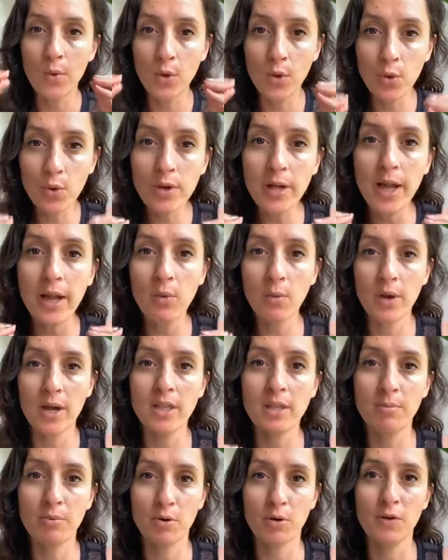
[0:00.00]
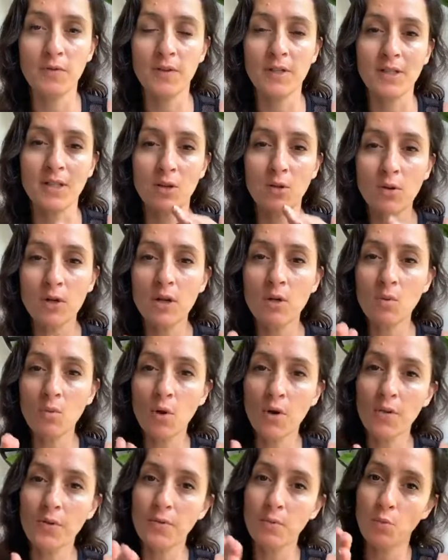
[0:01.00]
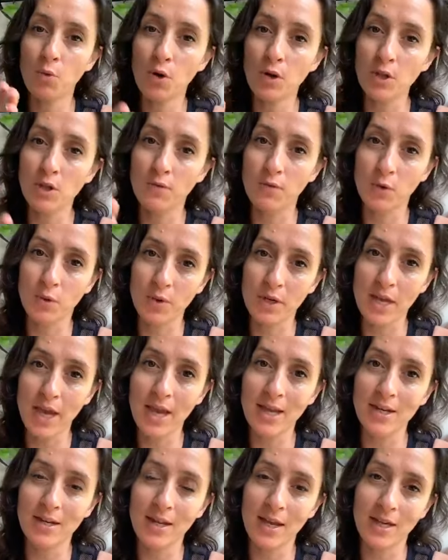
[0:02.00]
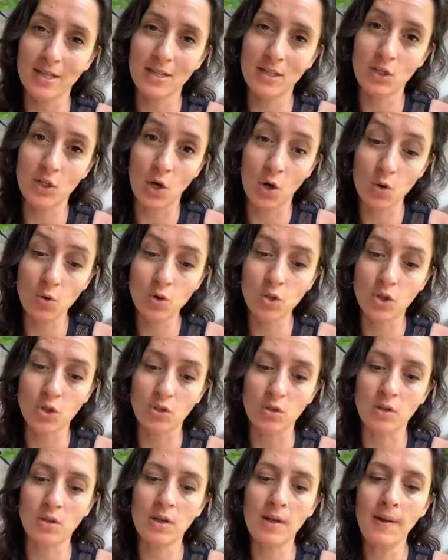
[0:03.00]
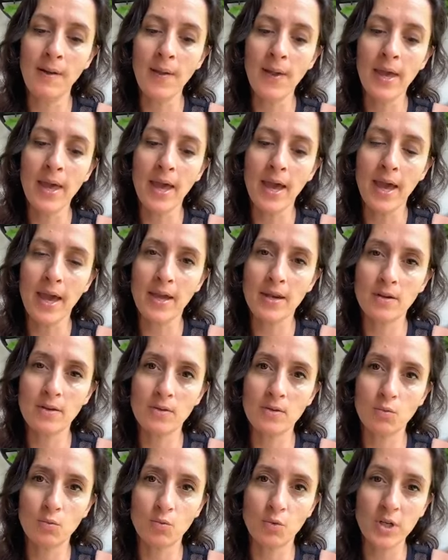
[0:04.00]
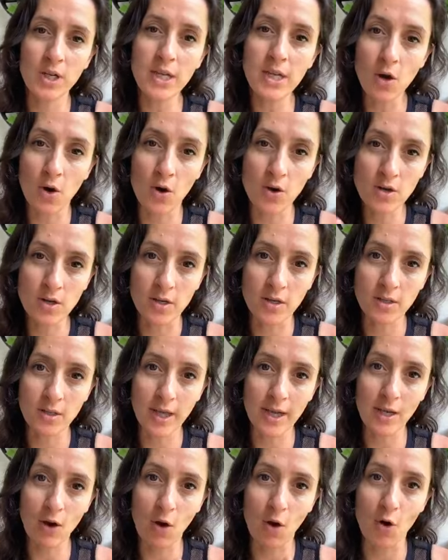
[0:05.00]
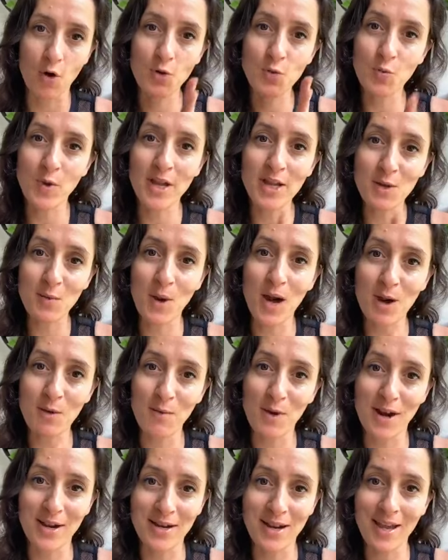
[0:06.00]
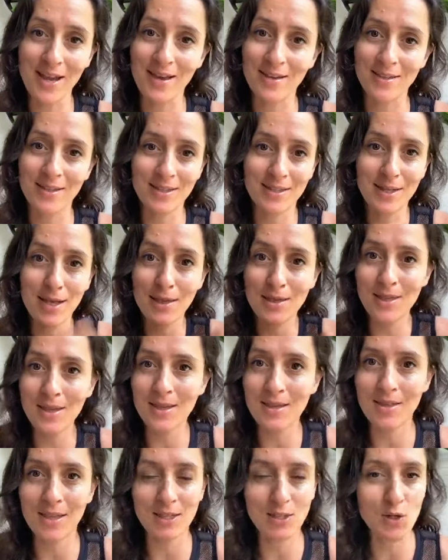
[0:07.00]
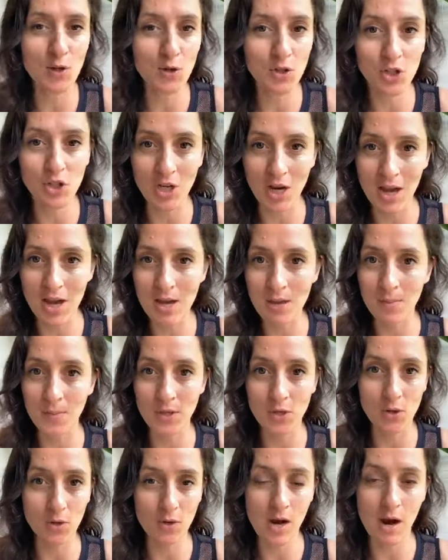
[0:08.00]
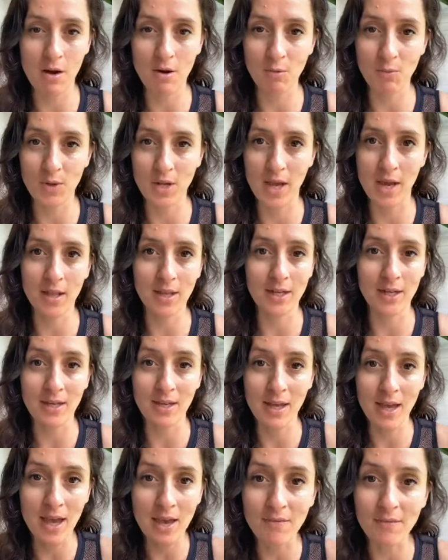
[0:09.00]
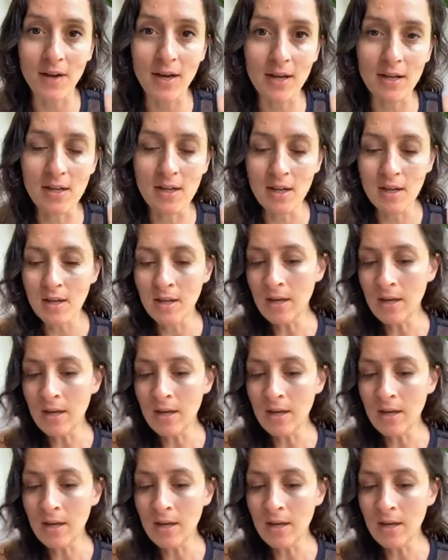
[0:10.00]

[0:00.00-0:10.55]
look at where the proof is. Look at what you've created has told you, and really own it. Like, own where you are right now. There's no shame in your current reality ever.